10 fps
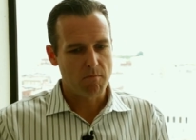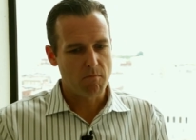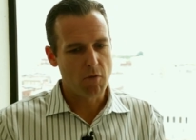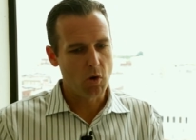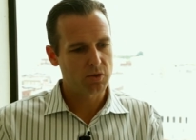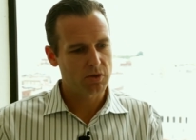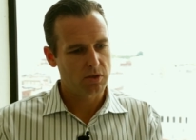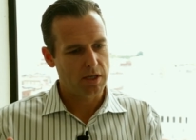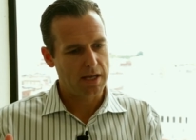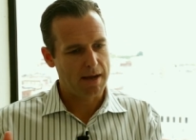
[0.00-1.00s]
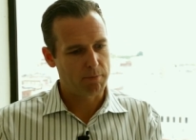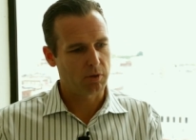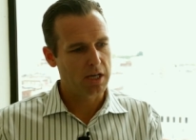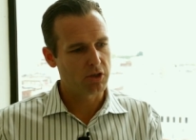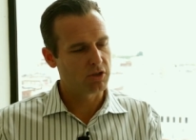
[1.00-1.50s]
Most
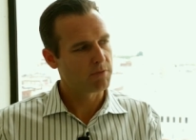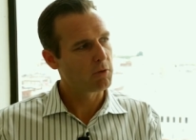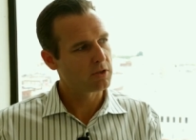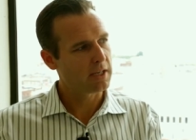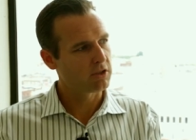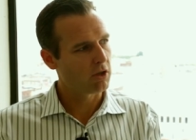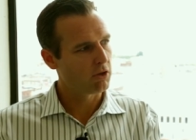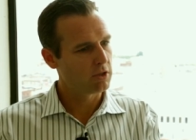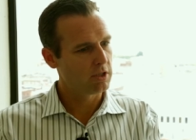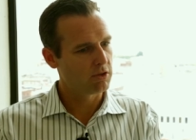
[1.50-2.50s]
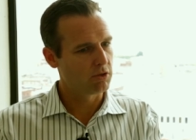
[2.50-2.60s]
applications and most technologies